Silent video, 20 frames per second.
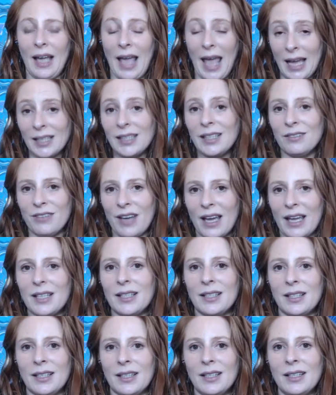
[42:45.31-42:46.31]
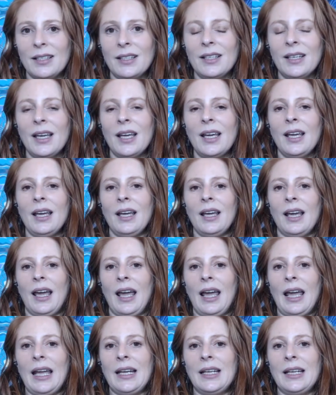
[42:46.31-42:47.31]
activated,
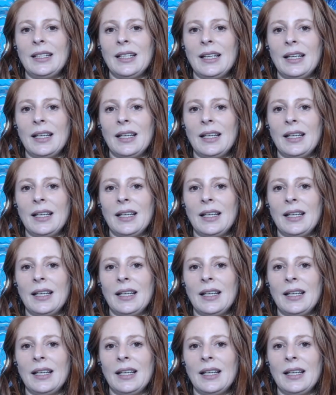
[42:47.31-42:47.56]
and